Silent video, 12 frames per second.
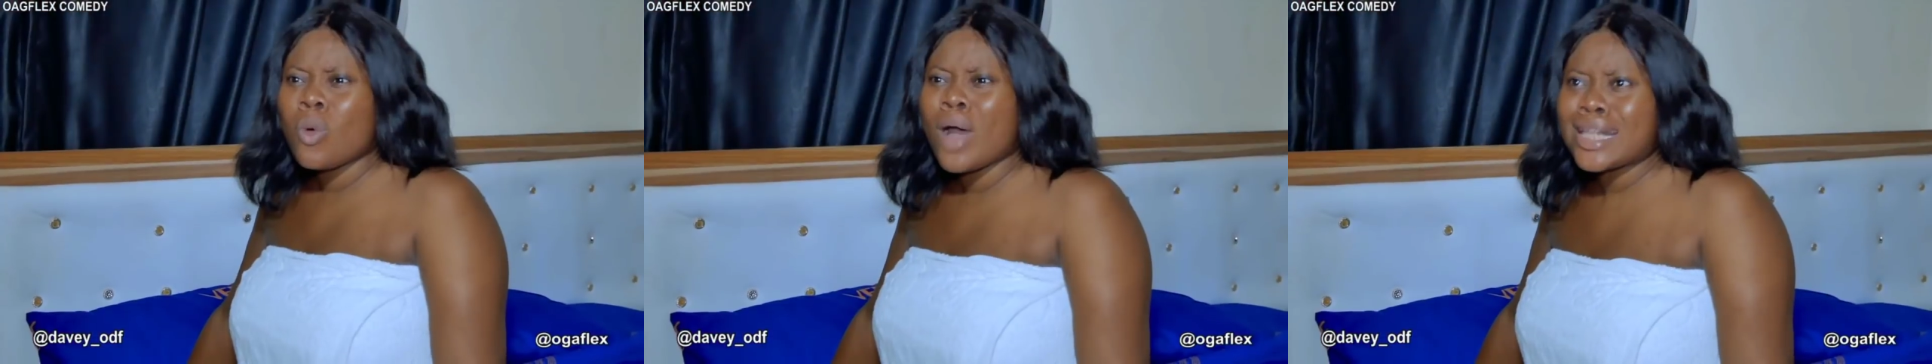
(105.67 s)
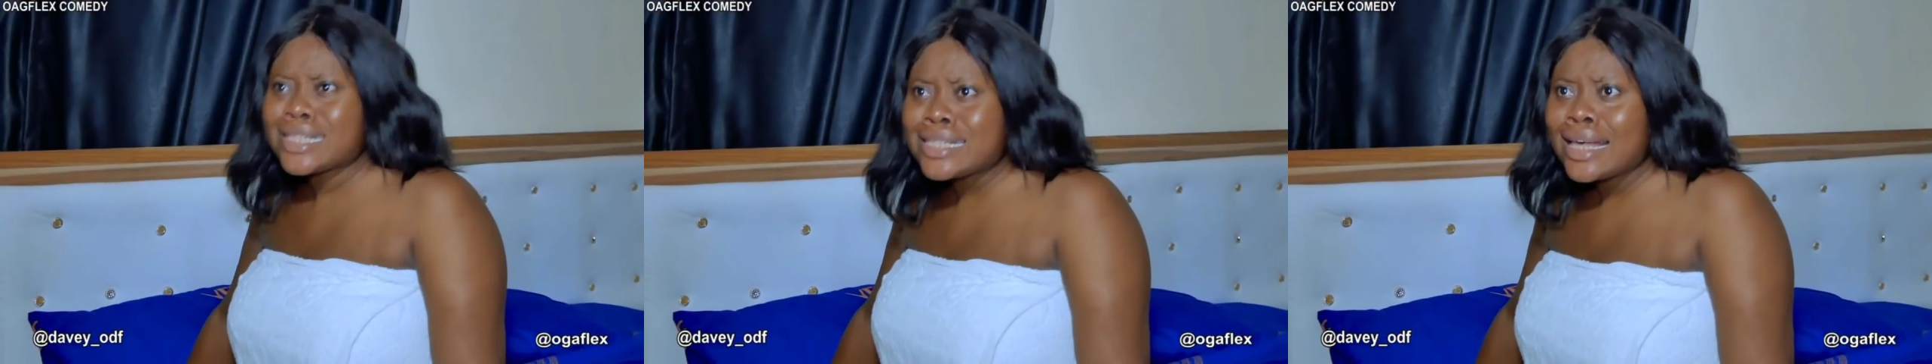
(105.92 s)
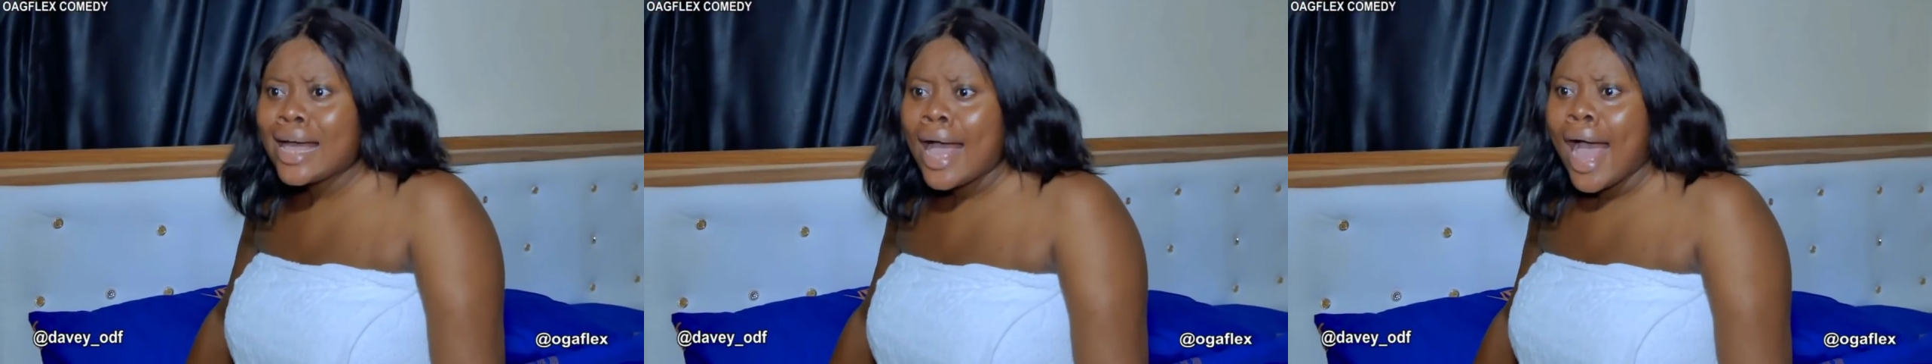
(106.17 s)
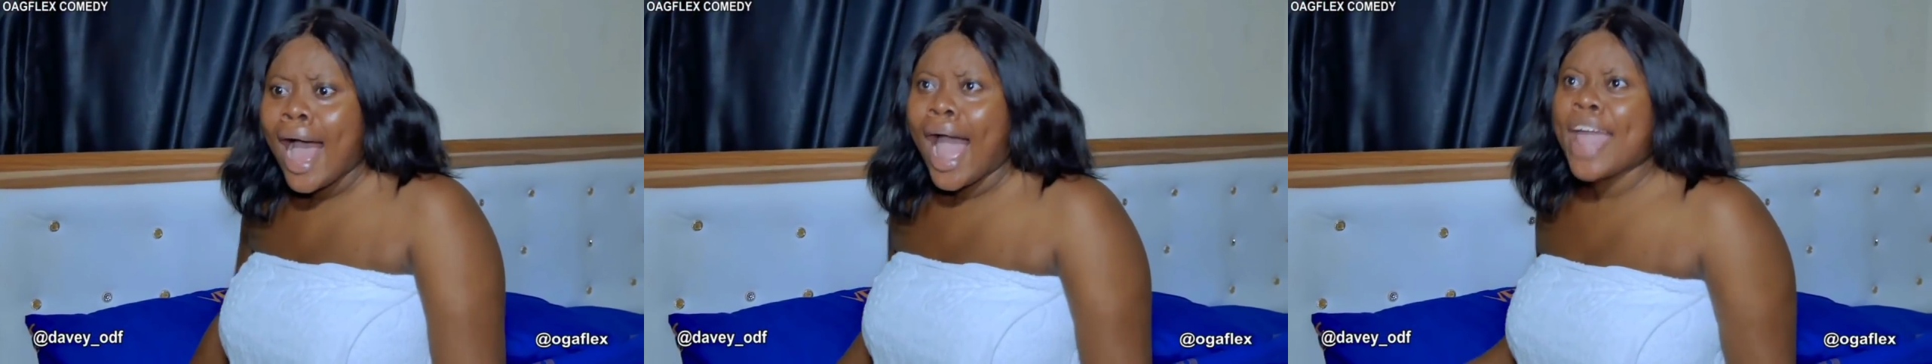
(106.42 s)
What?
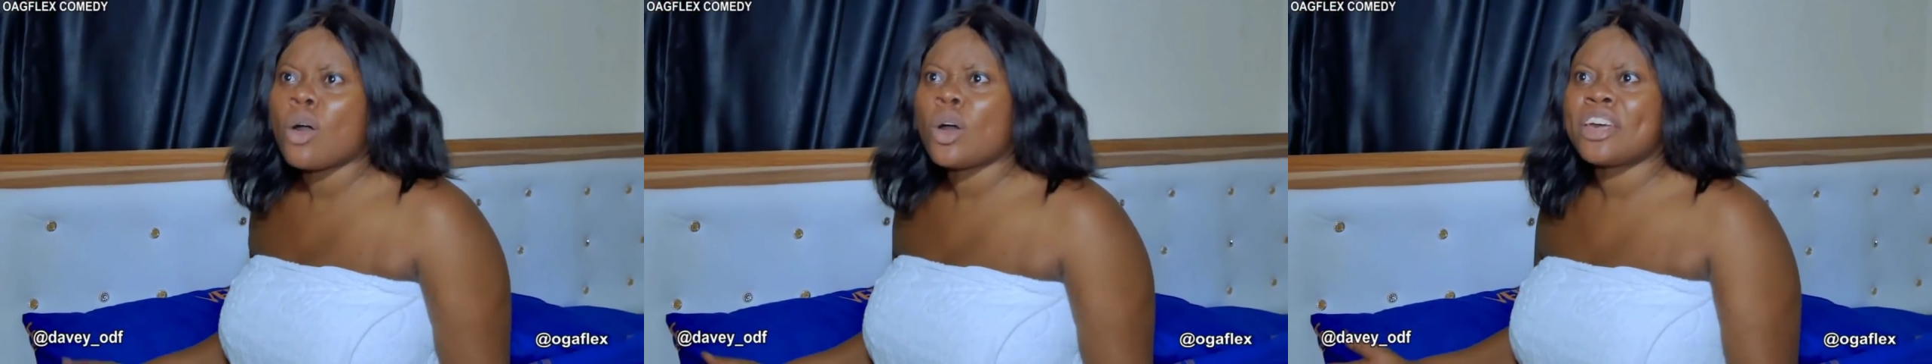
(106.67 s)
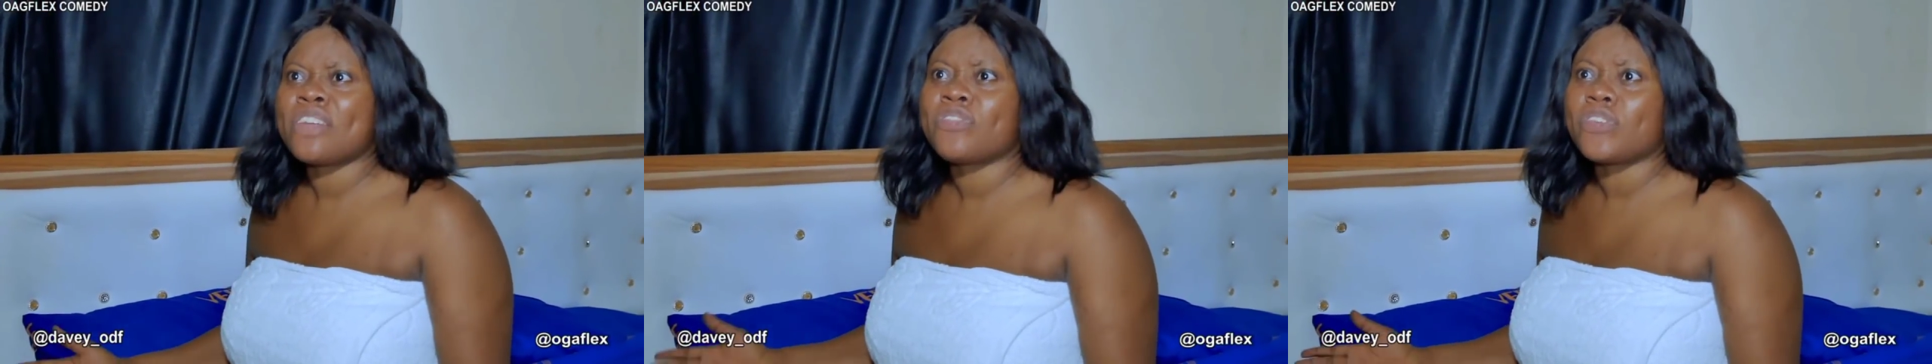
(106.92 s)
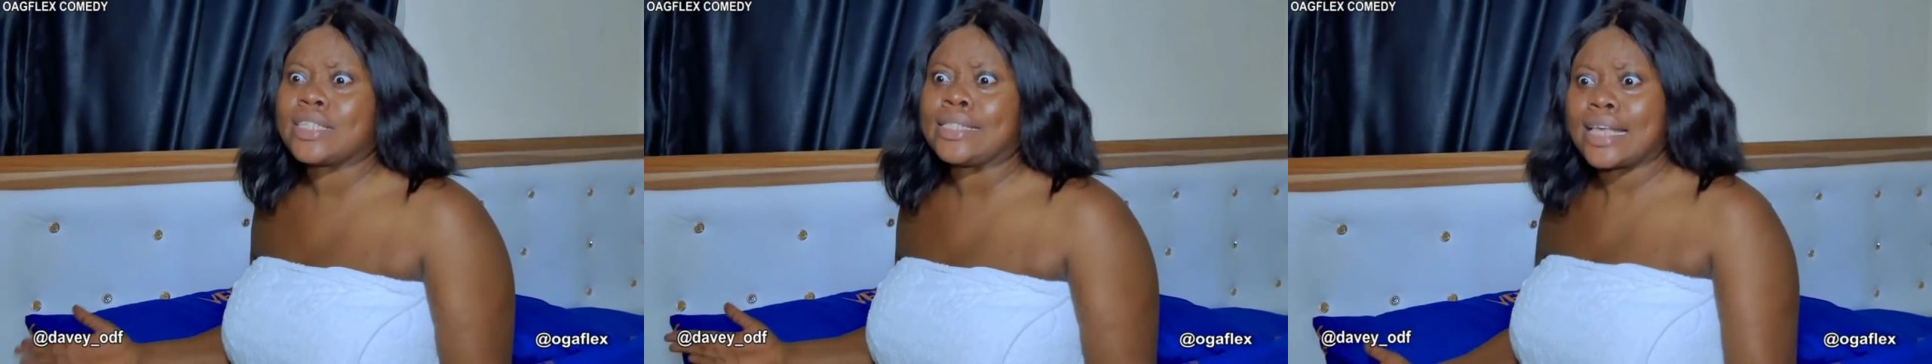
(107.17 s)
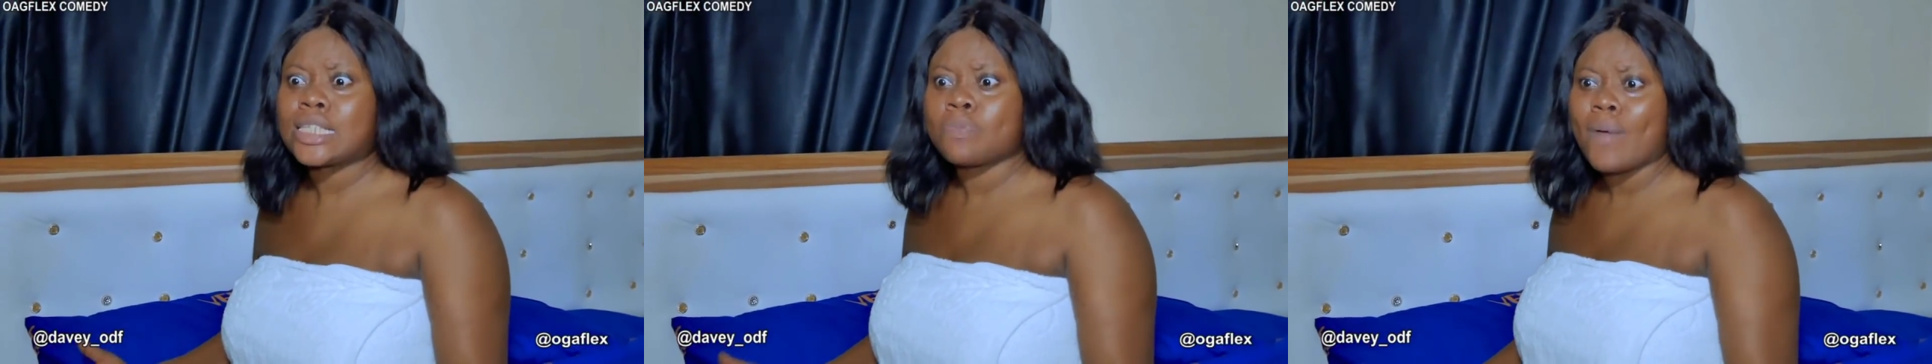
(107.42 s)
I ordered for
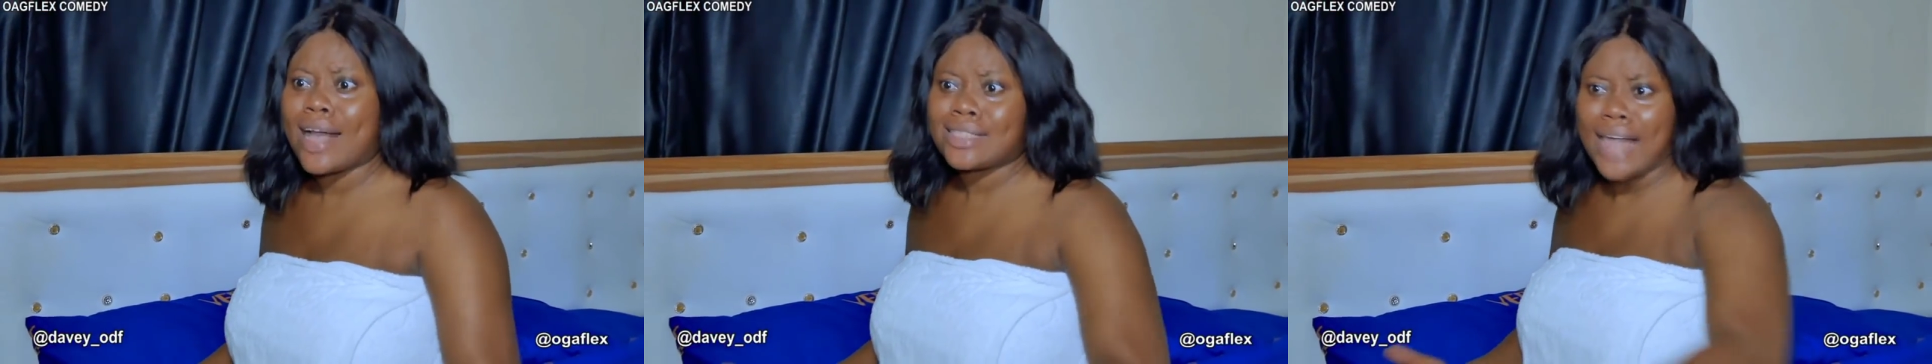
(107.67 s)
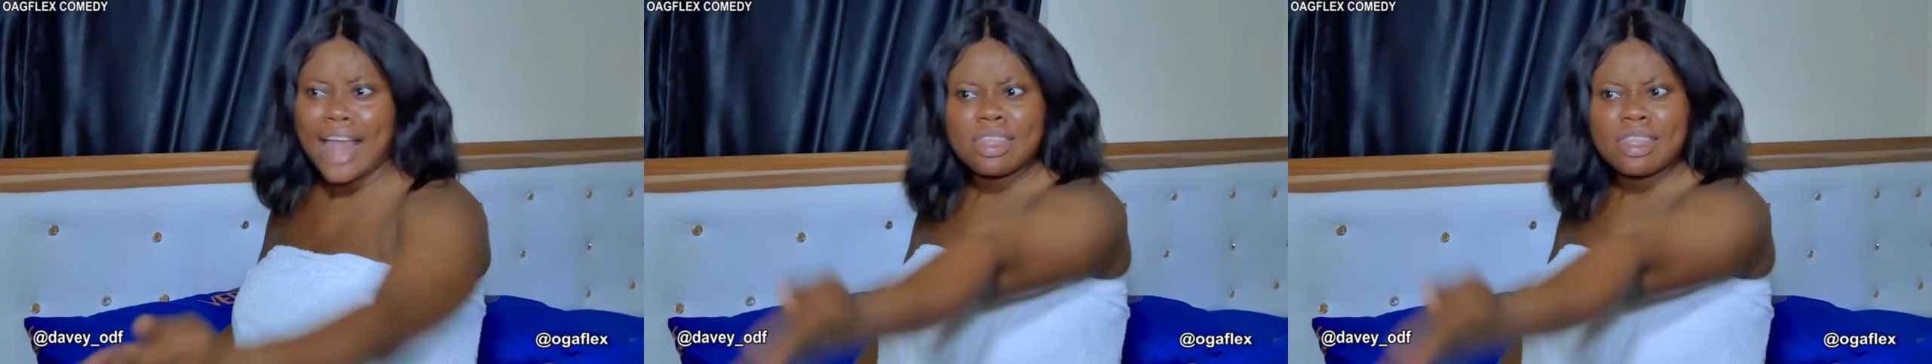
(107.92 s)
six packs